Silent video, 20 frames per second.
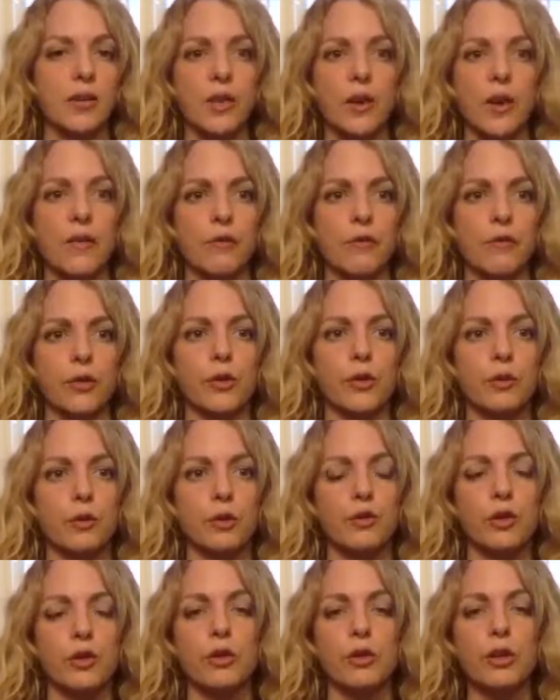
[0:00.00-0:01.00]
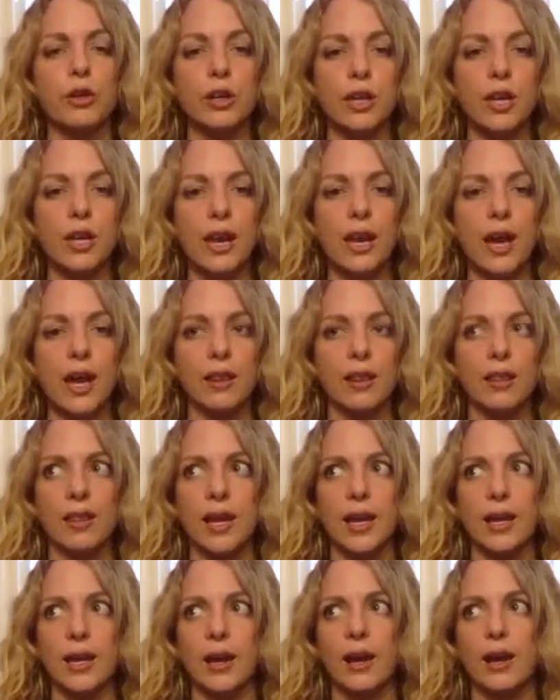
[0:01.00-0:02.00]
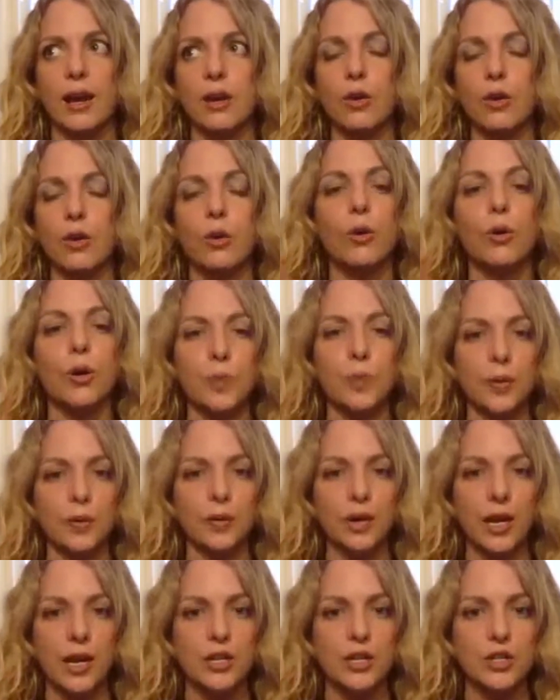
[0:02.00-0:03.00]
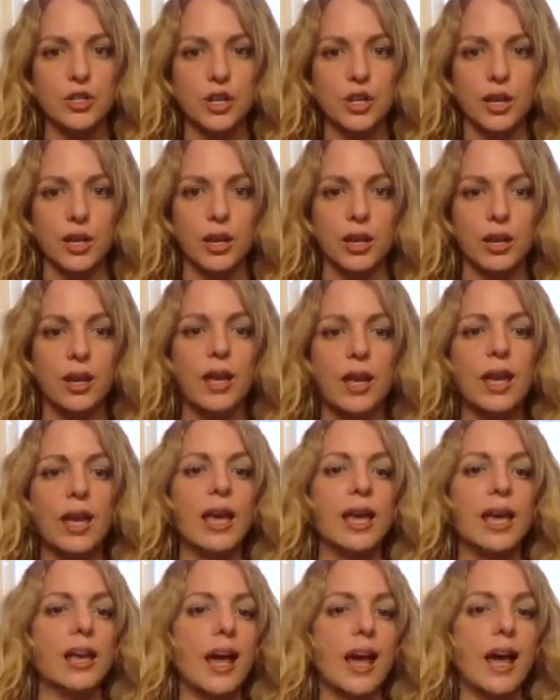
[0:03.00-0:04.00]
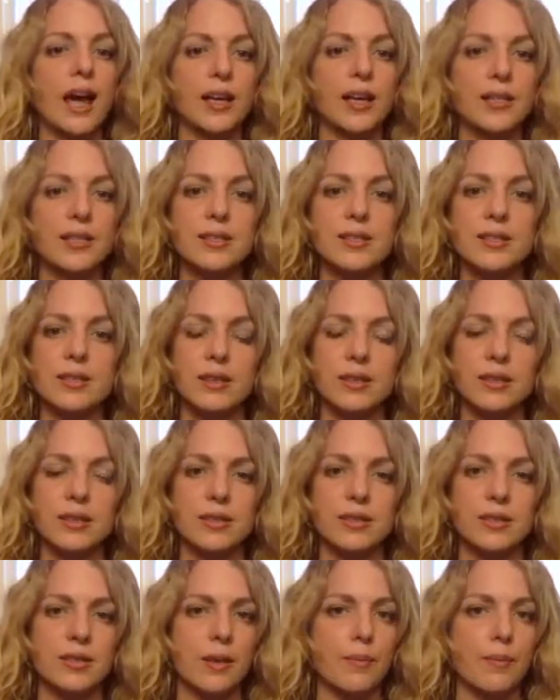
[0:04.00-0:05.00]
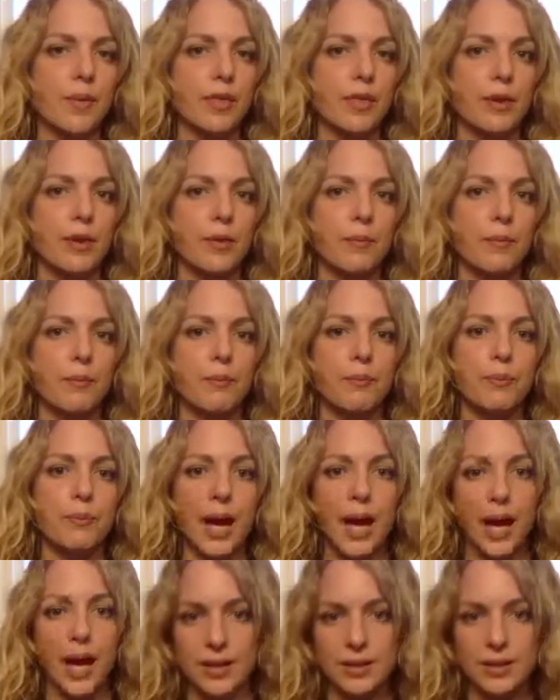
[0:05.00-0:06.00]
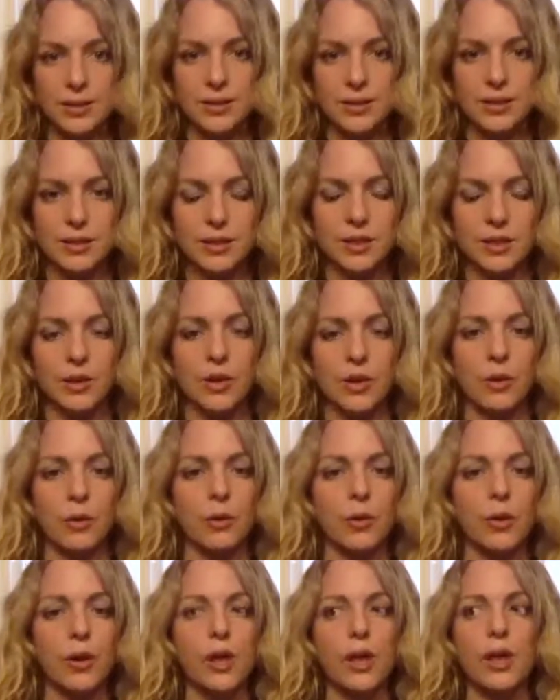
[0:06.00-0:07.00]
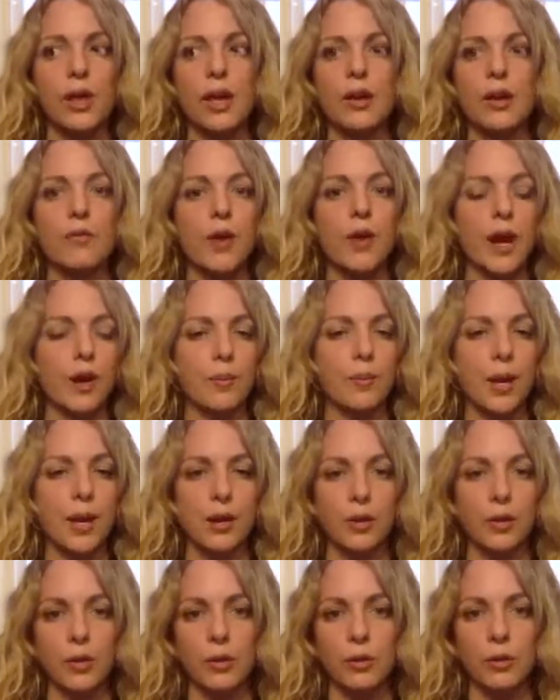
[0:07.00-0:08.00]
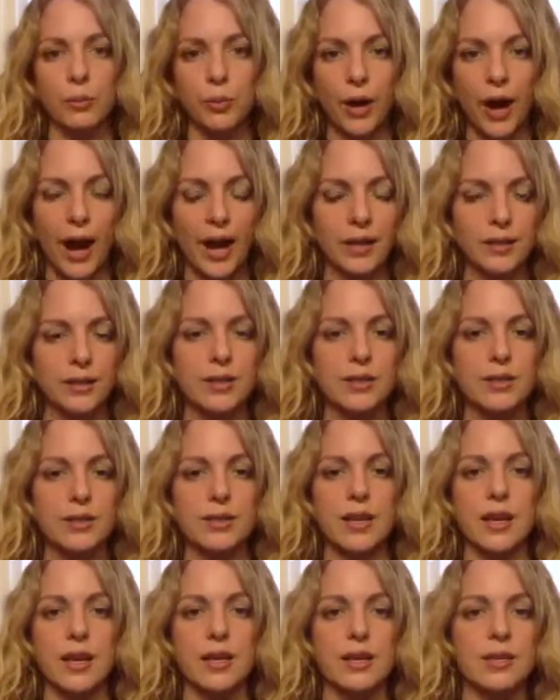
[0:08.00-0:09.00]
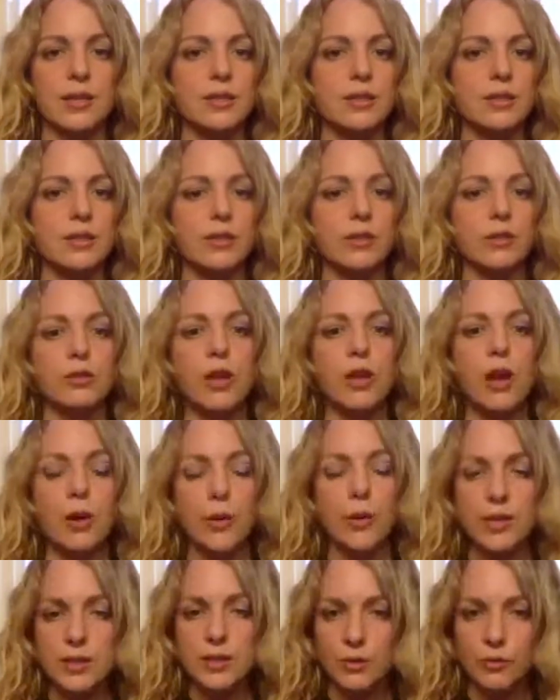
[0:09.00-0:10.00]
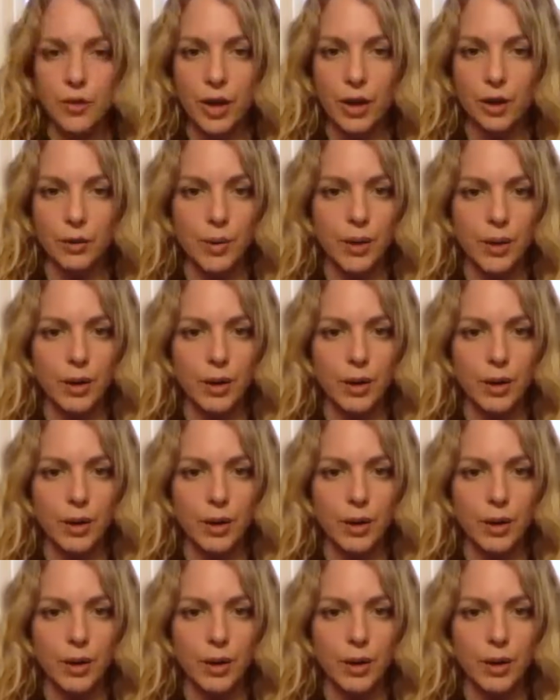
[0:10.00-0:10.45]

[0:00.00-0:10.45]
for if you're looking at like a corporation, it has some of the best, environmental practices, the lowest environmental